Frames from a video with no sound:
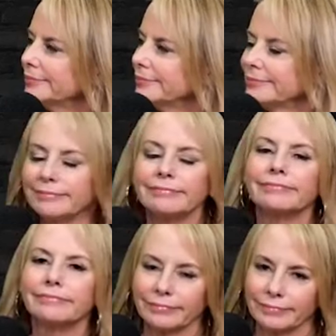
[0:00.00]

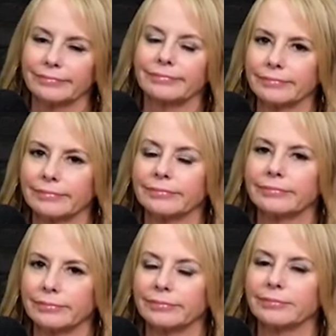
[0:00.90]

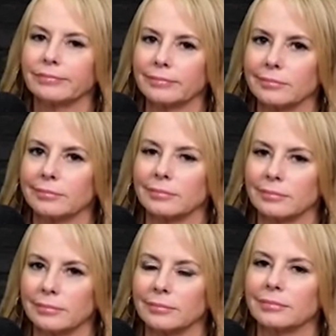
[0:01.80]

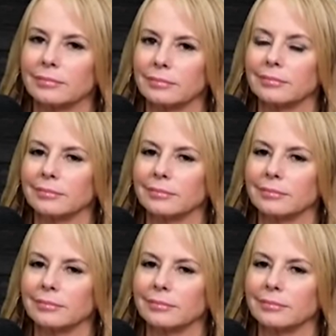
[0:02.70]
(silent)